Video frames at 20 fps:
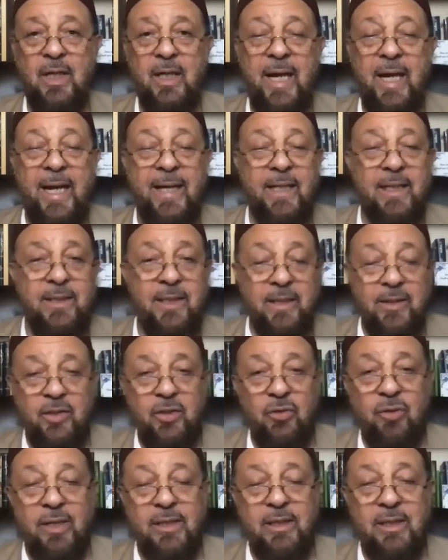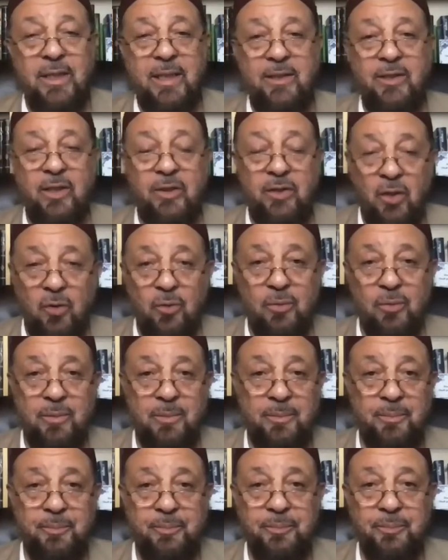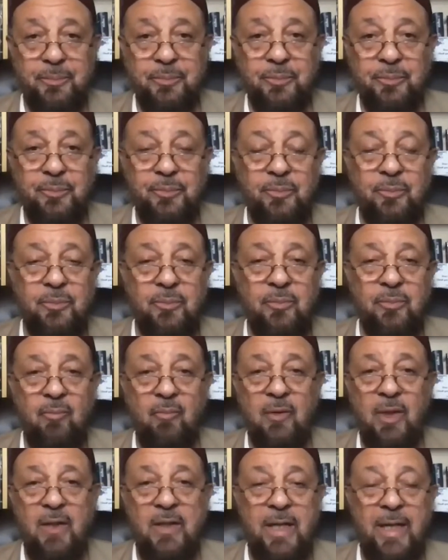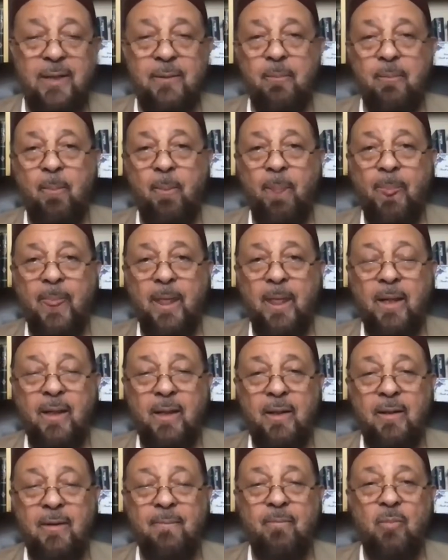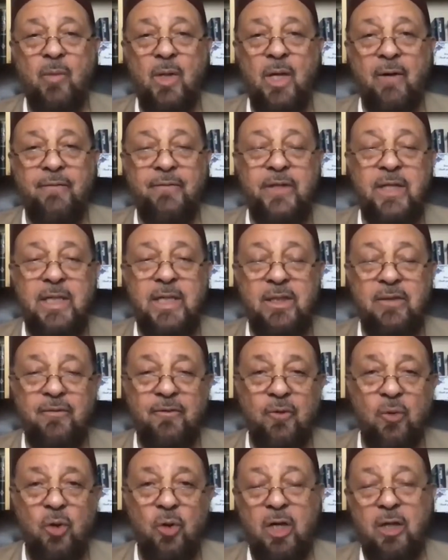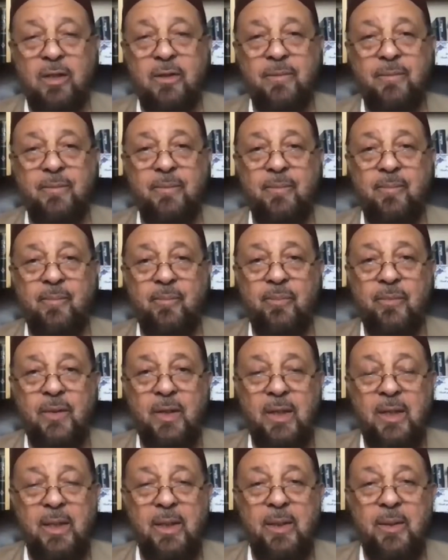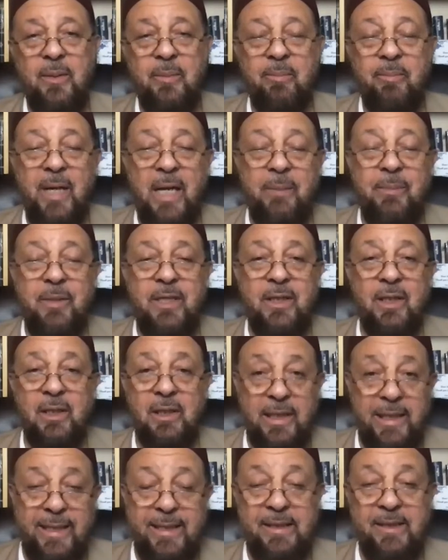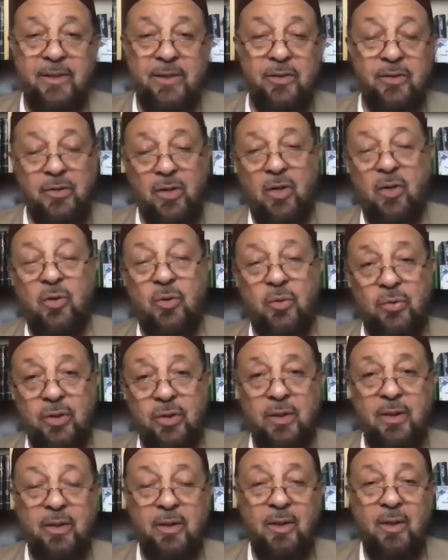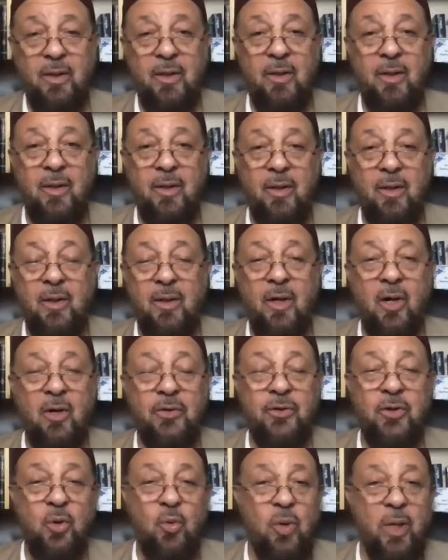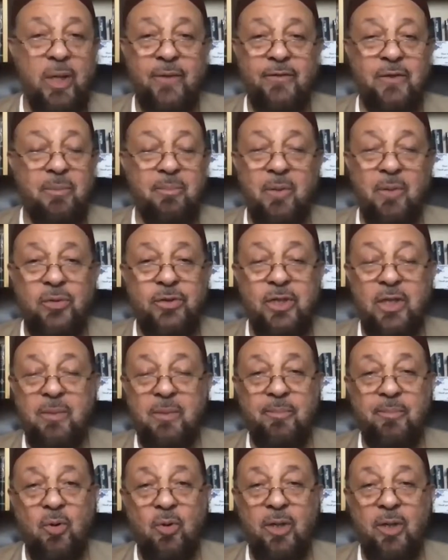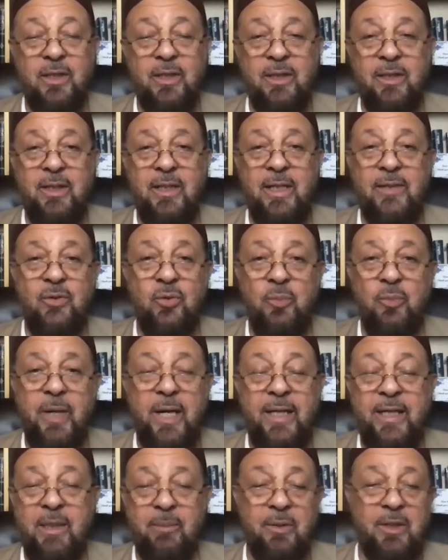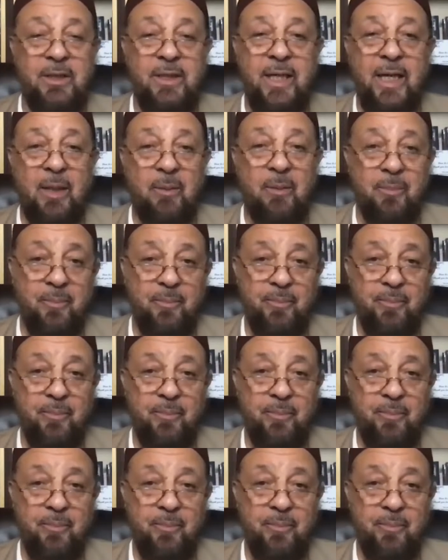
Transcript: And it's interesting to note that of these four, maybe the least known, although one of the most important, is Ubay ibn Ka'b.